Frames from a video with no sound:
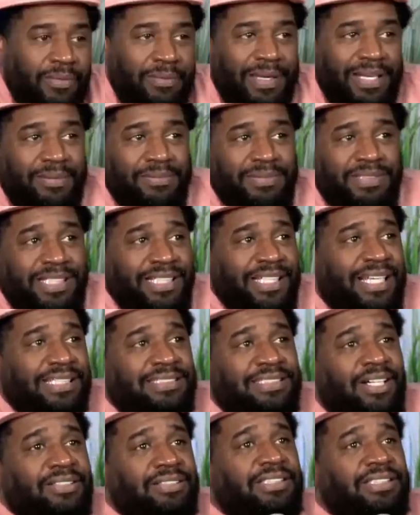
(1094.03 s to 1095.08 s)
Oh man, I'm telling
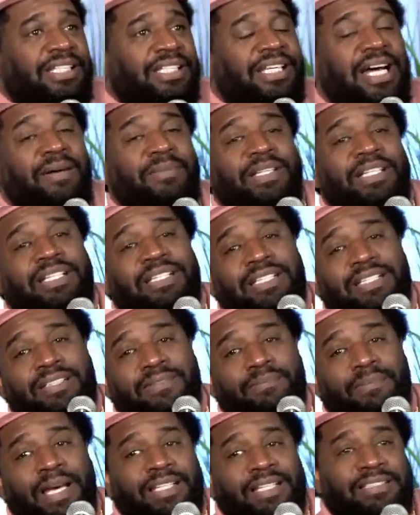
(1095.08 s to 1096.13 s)
you, I talked to the comedy
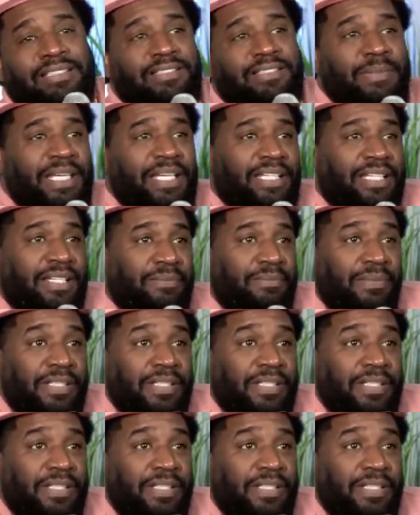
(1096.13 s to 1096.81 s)
club managers, man.